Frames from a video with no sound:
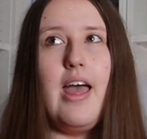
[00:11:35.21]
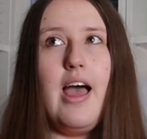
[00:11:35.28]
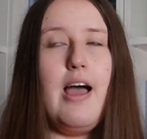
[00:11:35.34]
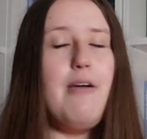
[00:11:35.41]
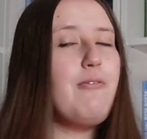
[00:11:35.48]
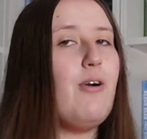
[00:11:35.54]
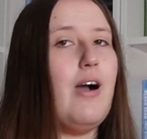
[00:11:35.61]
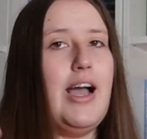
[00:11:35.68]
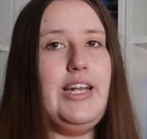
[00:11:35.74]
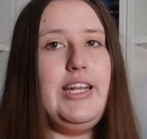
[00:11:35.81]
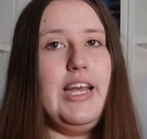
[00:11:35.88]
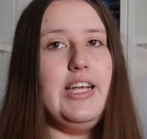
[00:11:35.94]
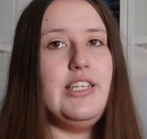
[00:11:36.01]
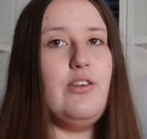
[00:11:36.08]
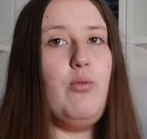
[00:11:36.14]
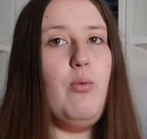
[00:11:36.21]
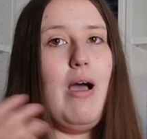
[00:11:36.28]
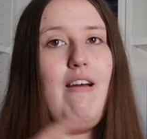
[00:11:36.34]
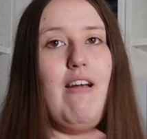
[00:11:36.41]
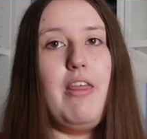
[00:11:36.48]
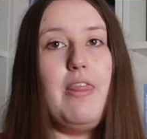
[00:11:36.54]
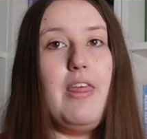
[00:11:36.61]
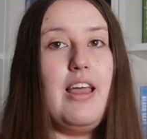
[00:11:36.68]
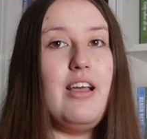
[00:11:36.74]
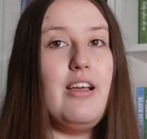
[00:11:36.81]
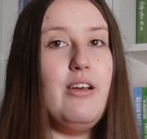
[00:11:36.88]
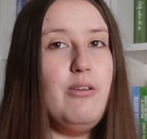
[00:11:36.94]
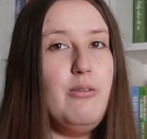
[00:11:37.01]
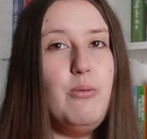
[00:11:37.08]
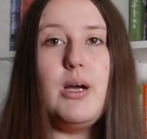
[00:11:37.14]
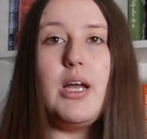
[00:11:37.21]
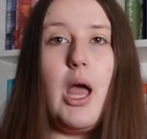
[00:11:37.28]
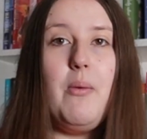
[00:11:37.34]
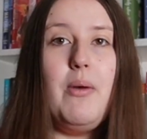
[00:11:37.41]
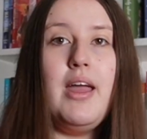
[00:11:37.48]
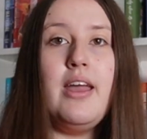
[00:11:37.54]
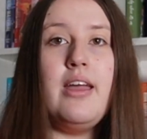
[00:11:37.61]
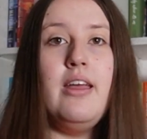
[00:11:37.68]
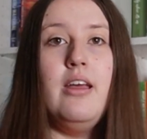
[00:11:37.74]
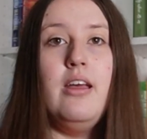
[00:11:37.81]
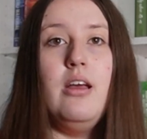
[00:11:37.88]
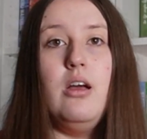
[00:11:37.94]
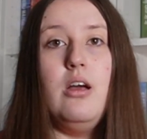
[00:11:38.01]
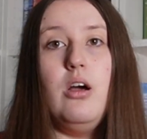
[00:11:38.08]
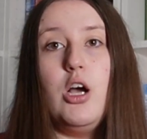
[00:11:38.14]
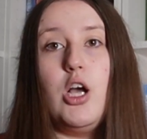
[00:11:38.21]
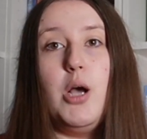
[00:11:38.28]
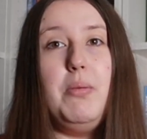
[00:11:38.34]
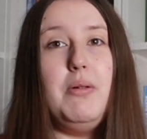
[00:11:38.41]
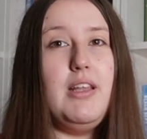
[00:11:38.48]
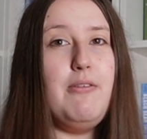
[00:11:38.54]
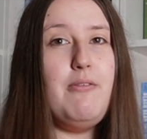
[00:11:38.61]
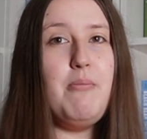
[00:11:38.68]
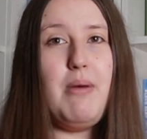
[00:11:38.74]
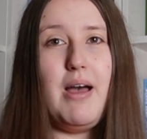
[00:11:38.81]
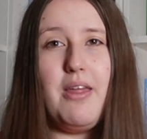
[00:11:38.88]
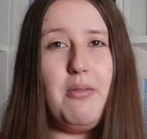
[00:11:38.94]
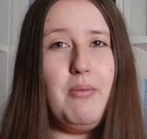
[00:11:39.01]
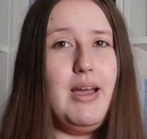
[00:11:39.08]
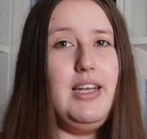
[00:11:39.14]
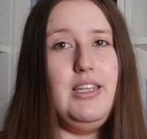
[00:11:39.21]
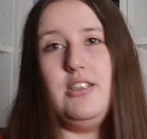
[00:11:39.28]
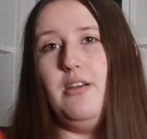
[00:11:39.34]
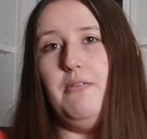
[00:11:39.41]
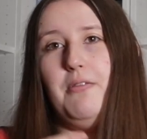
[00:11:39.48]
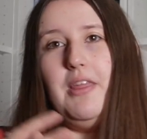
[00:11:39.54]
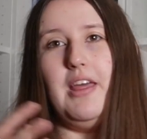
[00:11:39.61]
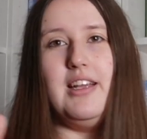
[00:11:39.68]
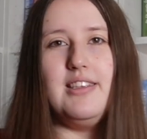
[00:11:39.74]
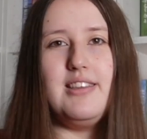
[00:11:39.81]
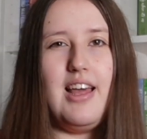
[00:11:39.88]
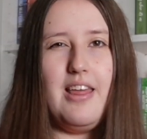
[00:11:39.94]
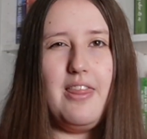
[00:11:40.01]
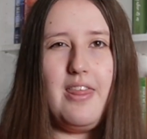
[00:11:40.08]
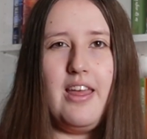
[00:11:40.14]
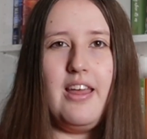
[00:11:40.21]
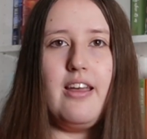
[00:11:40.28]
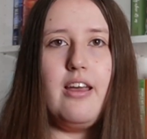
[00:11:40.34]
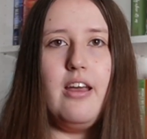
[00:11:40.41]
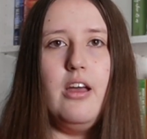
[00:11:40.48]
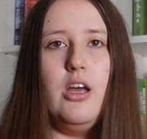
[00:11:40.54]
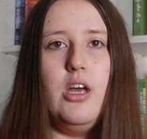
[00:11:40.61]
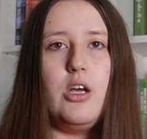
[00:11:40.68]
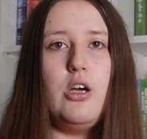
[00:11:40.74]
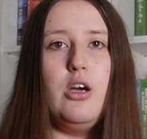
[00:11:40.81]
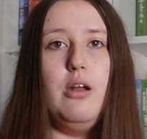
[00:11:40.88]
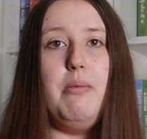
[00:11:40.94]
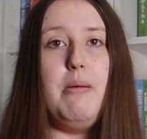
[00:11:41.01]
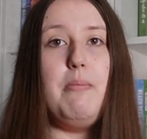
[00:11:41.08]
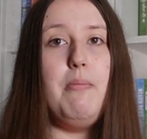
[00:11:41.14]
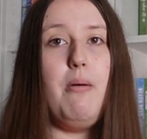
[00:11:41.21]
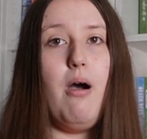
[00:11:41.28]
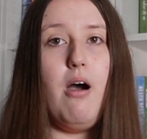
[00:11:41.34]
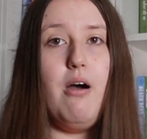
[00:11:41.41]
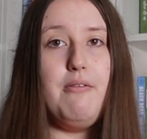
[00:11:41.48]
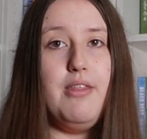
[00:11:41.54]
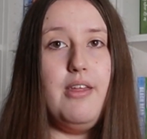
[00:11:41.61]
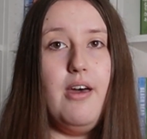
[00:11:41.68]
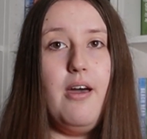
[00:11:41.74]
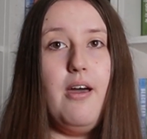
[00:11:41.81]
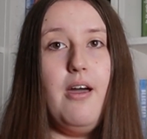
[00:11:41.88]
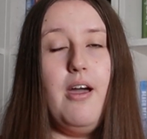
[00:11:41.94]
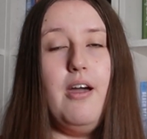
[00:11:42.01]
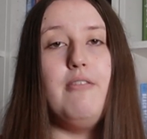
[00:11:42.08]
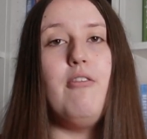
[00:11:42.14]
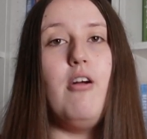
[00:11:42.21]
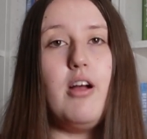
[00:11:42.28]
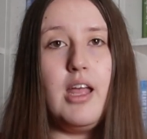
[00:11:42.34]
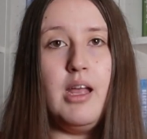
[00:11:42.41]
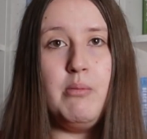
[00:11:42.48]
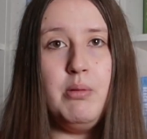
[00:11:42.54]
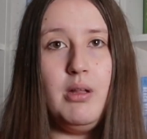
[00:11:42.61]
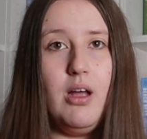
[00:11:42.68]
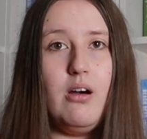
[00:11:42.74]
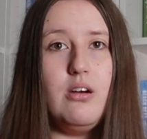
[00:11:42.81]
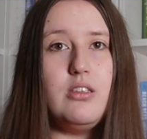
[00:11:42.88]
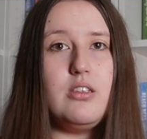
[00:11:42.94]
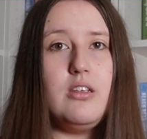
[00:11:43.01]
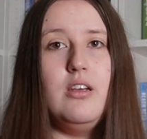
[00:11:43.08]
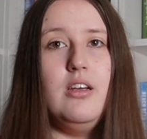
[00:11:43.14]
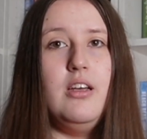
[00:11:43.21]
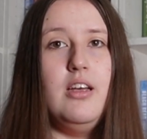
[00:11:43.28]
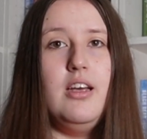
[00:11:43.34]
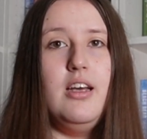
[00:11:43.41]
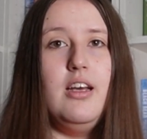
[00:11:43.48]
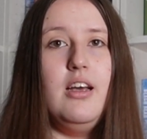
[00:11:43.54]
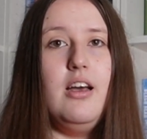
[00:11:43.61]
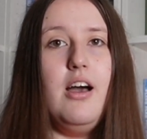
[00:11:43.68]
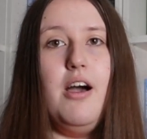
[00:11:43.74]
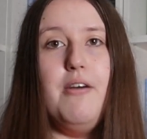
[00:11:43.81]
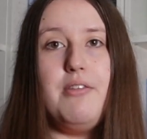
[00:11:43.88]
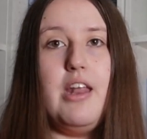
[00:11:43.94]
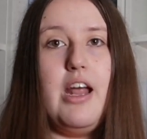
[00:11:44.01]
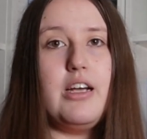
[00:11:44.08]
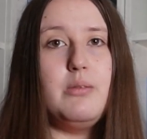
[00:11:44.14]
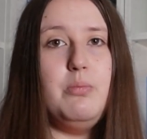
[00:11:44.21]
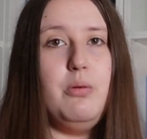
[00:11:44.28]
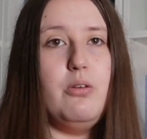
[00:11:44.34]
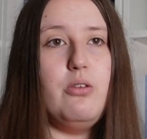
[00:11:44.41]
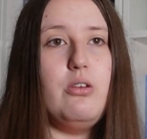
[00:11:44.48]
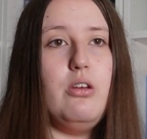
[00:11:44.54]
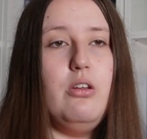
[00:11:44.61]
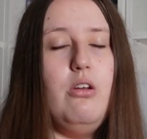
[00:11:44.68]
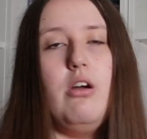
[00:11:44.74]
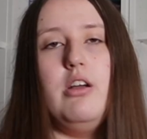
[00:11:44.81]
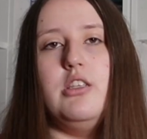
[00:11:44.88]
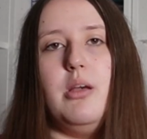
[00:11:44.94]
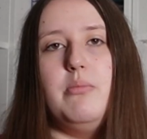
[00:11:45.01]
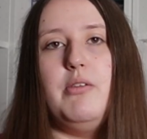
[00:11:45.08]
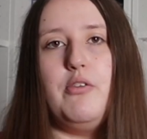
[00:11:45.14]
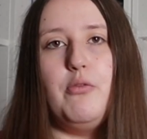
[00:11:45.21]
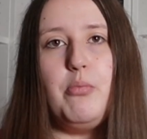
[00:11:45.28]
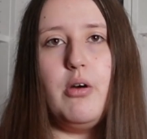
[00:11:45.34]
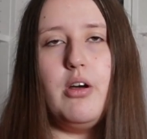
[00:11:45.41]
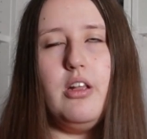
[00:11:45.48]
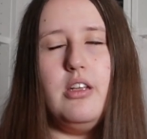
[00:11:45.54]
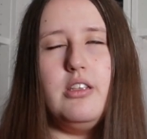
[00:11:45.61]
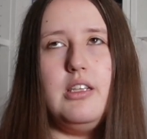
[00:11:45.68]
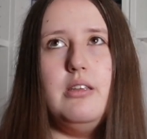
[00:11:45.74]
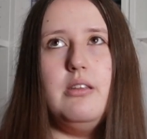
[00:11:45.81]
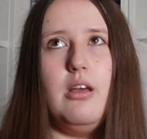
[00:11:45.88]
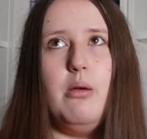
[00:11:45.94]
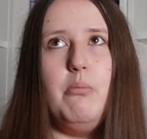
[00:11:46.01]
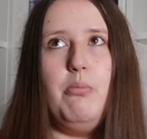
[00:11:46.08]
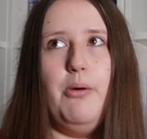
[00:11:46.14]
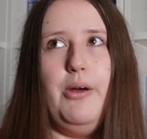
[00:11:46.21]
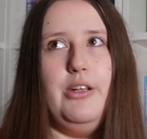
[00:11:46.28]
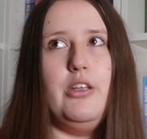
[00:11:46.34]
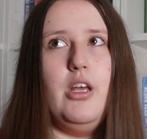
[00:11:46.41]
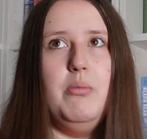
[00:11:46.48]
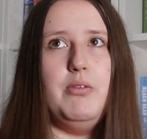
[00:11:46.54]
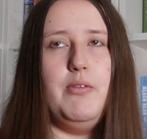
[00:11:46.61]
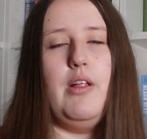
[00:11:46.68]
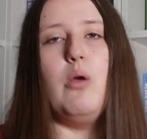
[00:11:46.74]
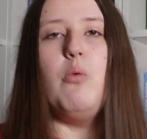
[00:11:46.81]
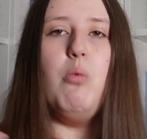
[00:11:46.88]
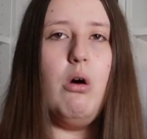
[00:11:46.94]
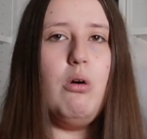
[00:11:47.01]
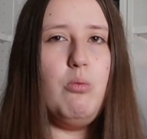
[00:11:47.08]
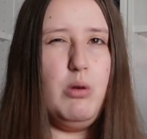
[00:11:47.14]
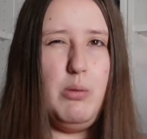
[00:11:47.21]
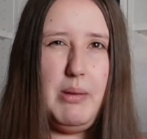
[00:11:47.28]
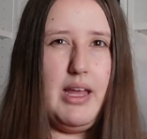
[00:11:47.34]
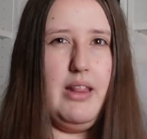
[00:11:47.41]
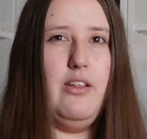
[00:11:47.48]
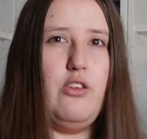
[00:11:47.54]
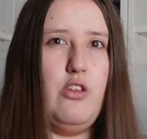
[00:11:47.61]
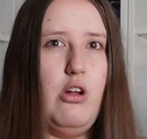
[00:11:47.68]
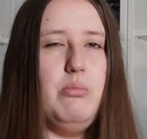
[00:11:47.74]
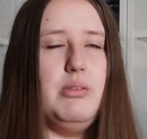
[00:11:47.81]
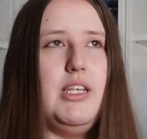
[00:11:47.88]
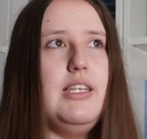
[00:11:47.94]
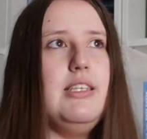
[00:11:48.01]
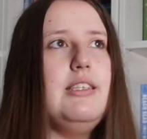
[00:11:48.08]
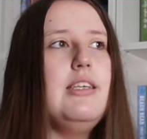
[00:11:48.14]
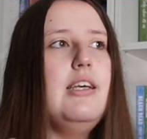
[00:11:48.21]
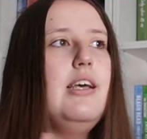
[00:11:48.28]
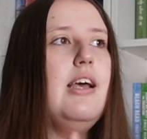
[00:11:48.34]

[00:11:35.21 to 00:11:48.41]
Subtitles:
I've got ideas of where I think we're going, a couple different pathways of things that I think could be part of the overarching plot of the next book, not in terms of spoilers, but in terms of like what would be in the synopsis.